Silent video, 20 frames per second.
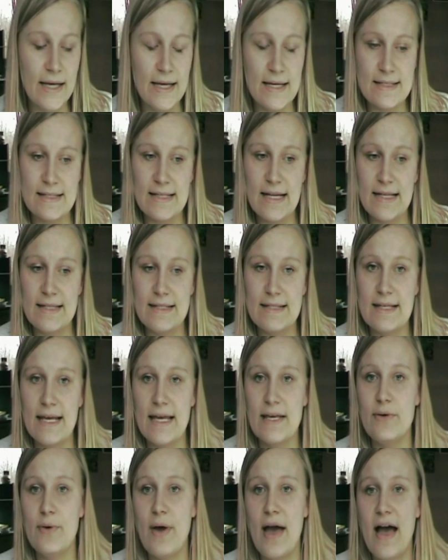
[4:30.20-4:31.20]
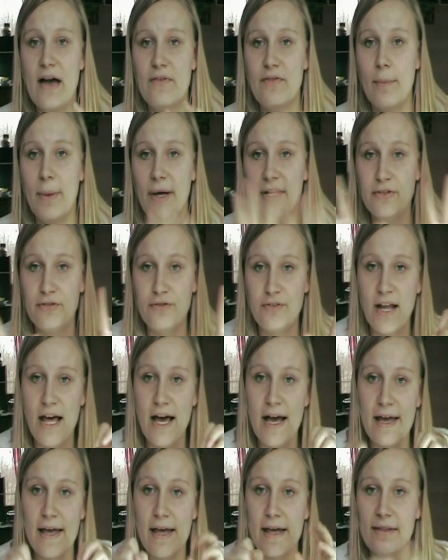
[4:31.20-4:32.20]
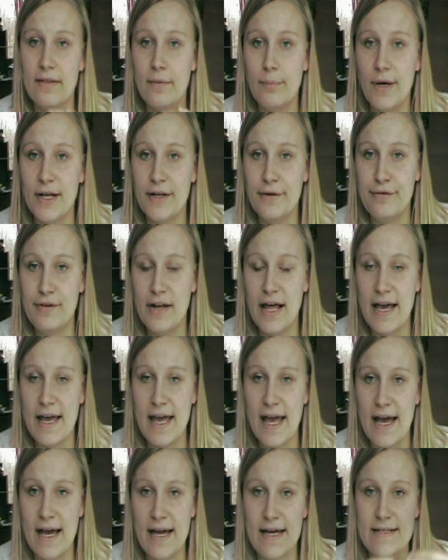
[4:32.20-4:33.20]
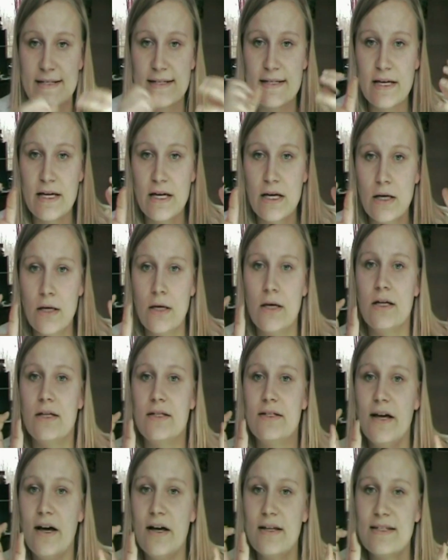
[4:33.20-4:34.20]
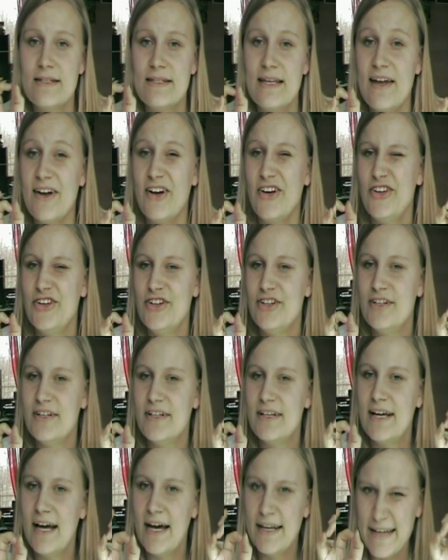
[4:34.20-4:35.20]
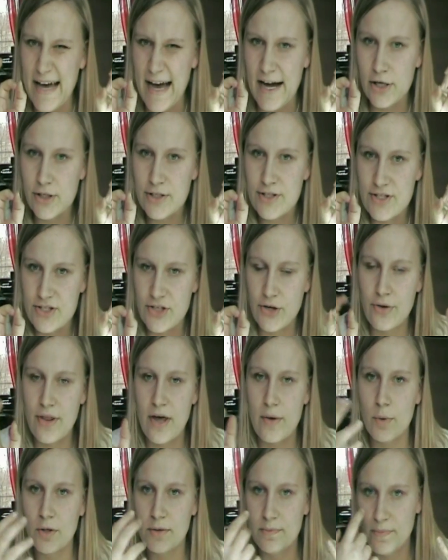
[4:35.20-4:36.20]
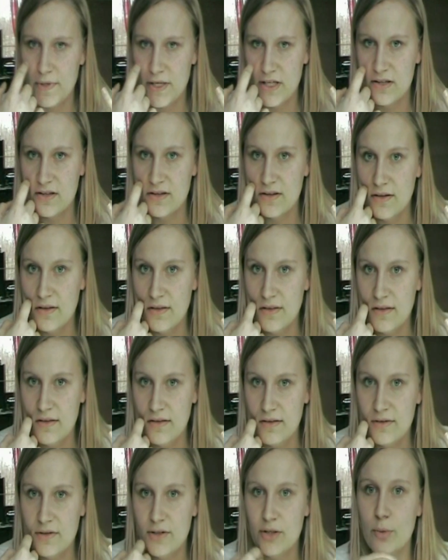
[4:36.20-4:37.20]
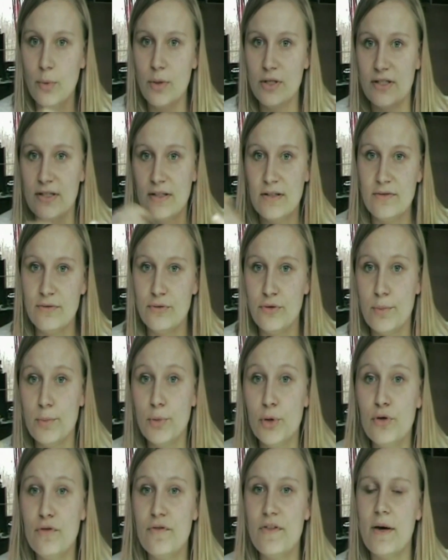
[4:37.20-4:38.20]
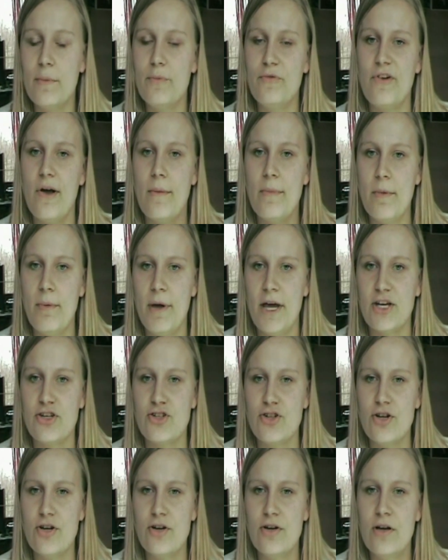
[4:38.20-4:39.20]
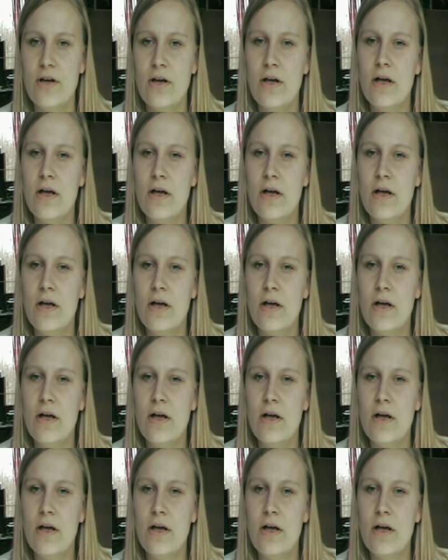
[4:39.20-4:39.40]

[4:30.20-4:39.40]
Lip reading: is, let's say you have a butterfly and the butterfly has dots that are cut out, so they would be, you would remove them from the picture.